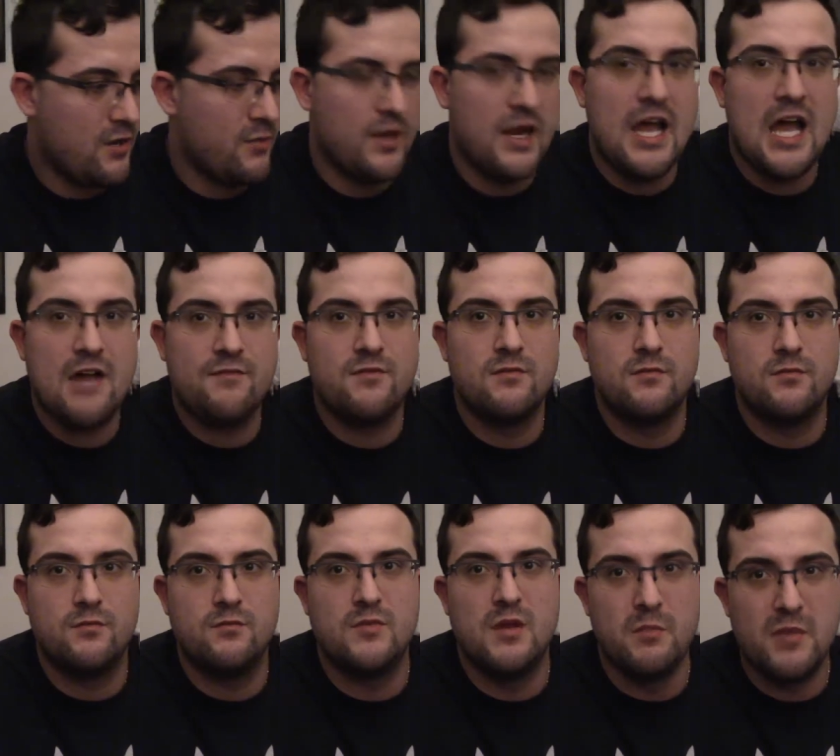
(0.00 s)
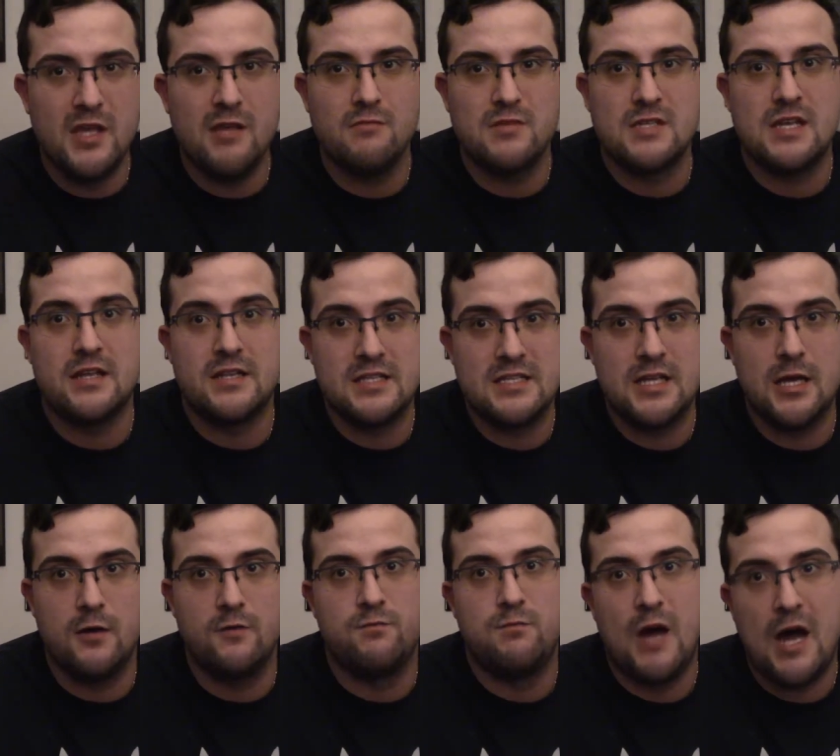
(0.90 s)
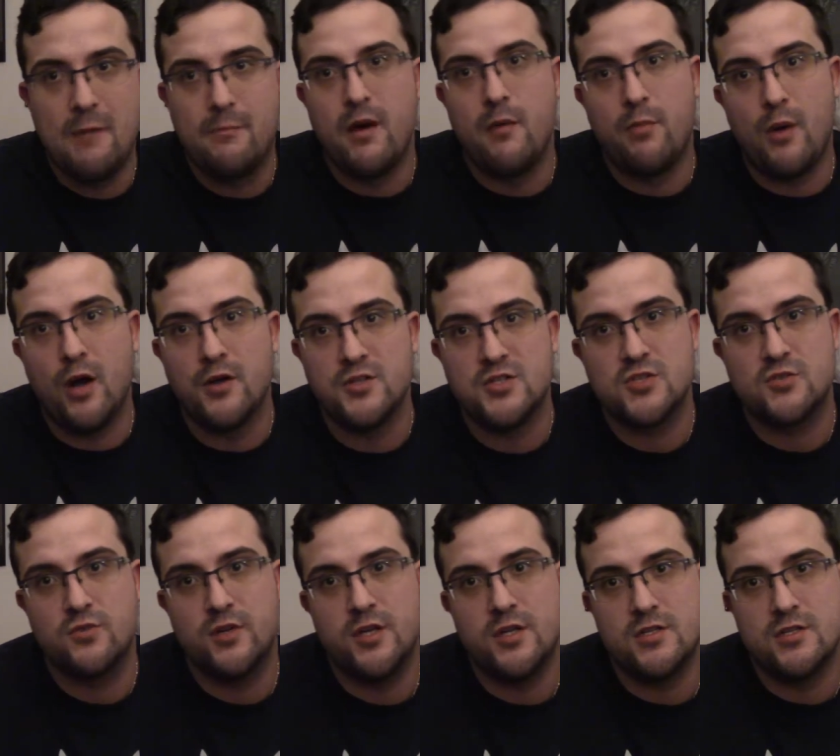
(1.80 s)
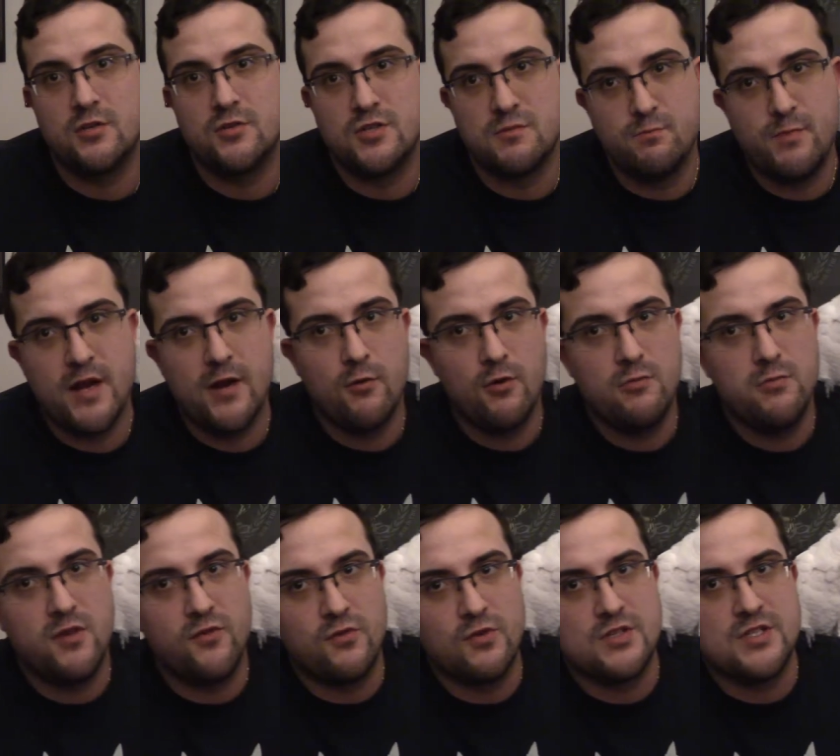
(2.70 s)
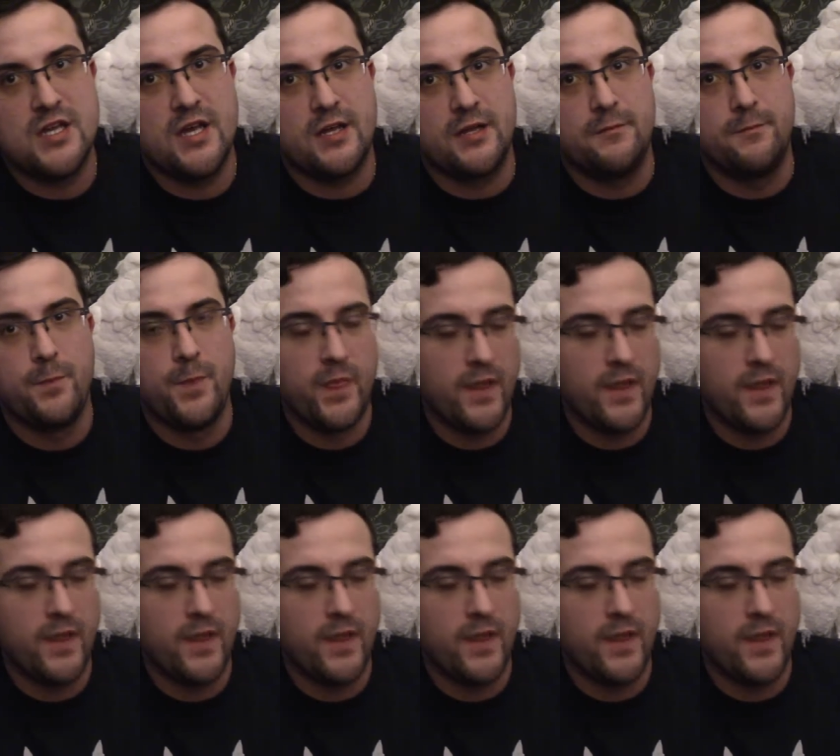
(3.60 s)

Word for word: I'm going to have them, the memes itself pop up on screen, so just bear with me for a second.